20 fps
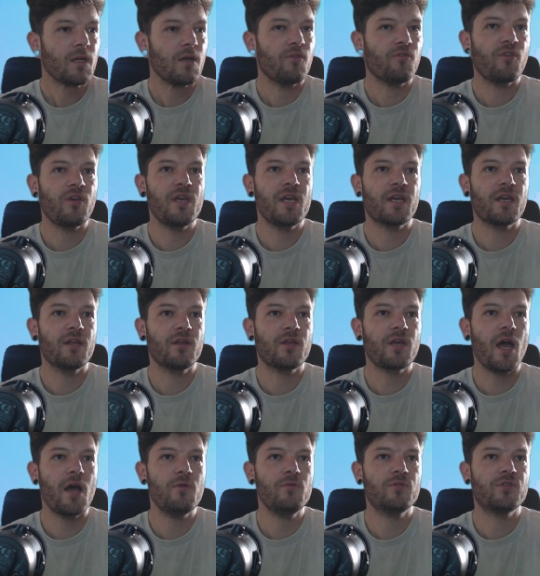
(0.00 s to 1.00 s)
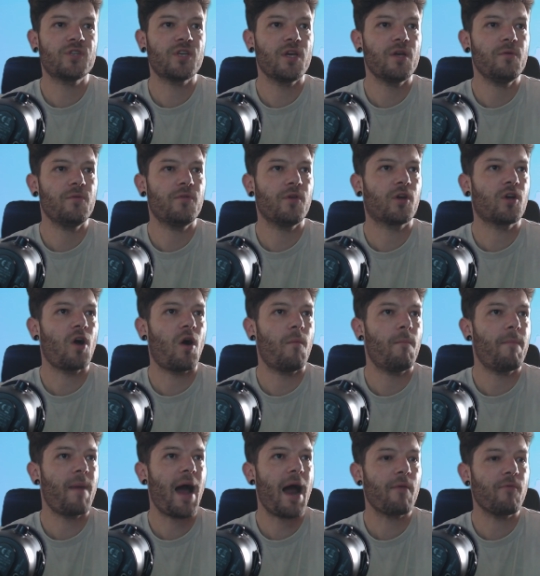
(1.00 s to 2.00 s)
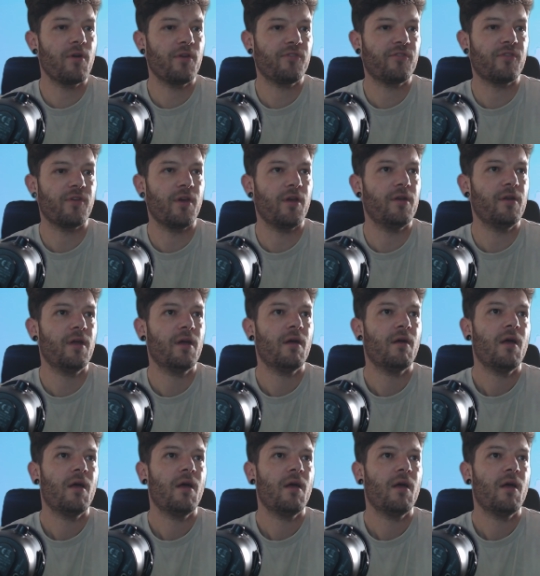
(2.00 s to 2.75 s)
So you can go to the comparison